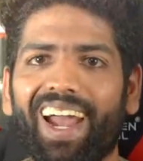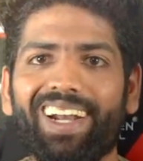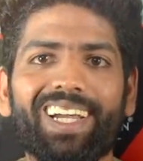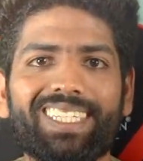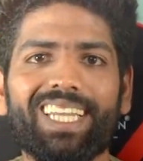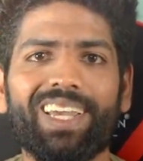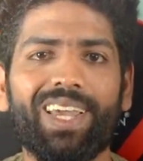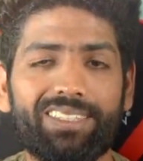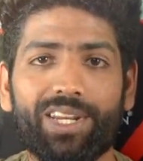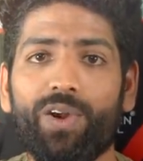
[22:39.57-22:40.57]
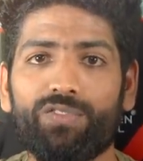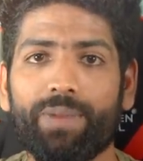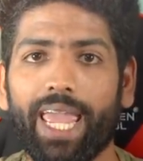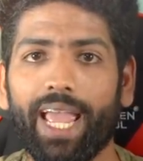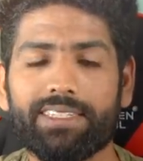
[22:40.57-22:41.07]
And guys, in the history
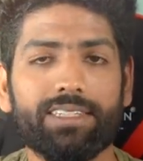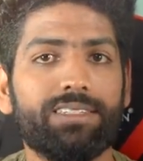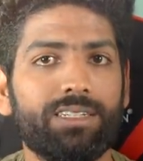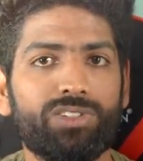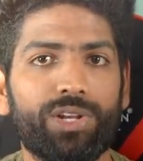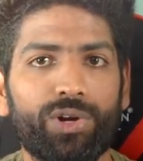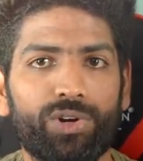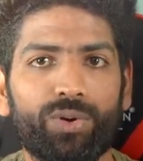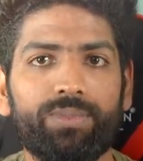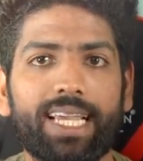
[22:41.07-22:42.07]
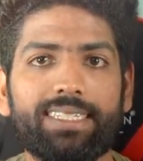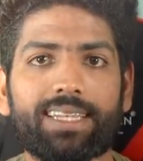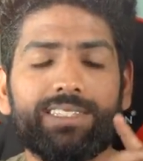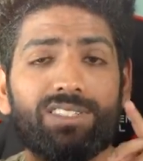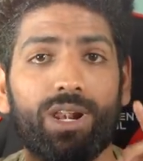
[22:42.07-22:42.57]
of my existence on YouTube,
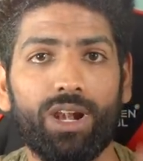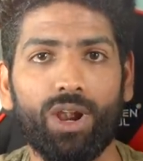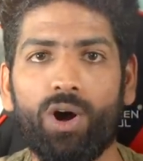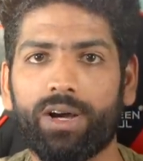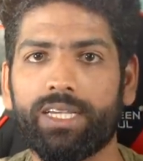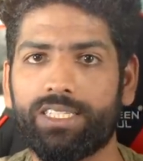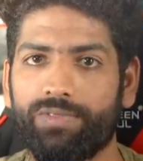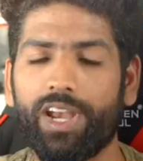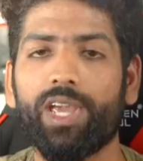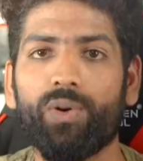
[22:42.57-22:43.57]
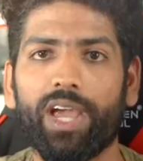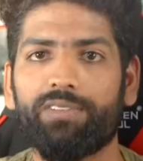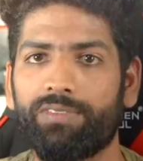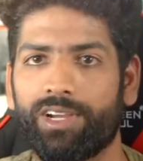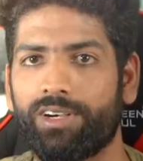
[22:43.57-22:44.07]
this is the longest video
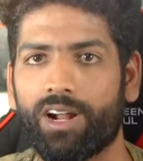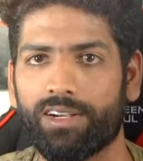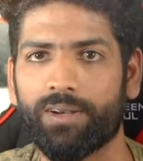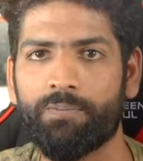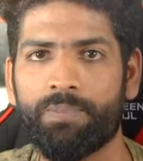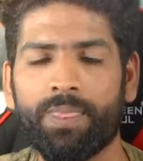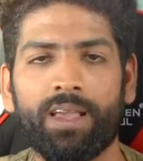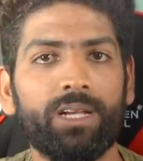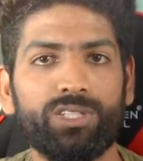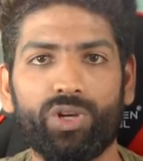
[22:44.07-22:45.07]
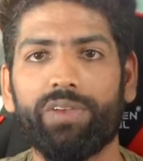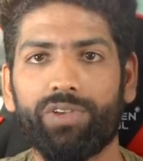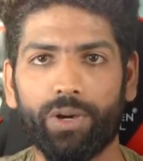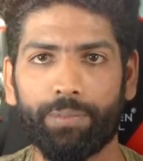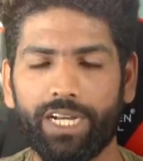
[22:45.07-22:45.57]
I've ever done. So
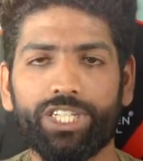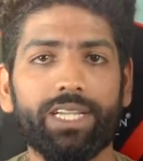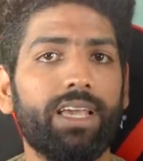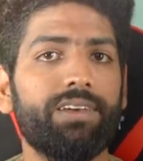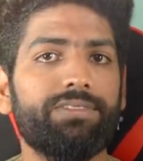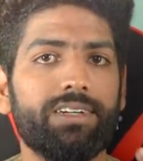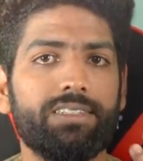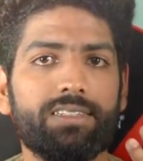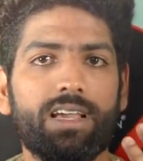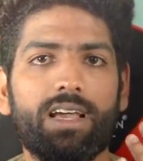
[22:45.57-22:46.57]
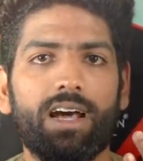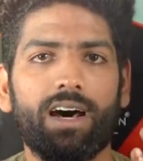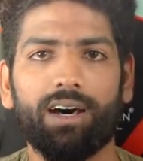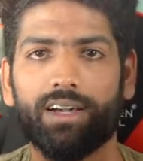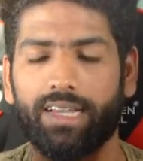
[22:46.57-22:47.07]
if you appreciate the efforts,
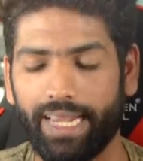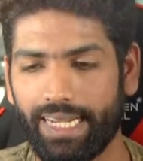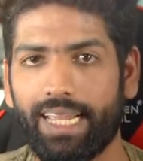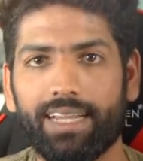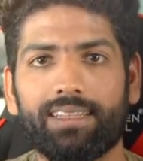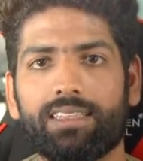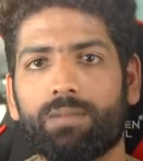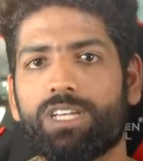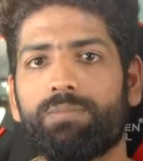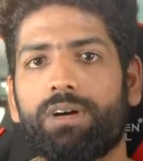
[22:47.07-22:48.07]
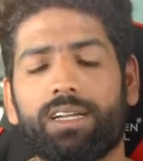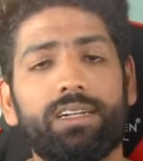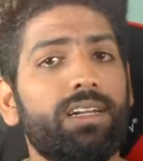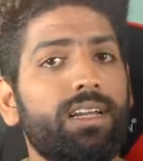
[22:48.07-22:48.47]
uh, kindly hit the thumbs up button,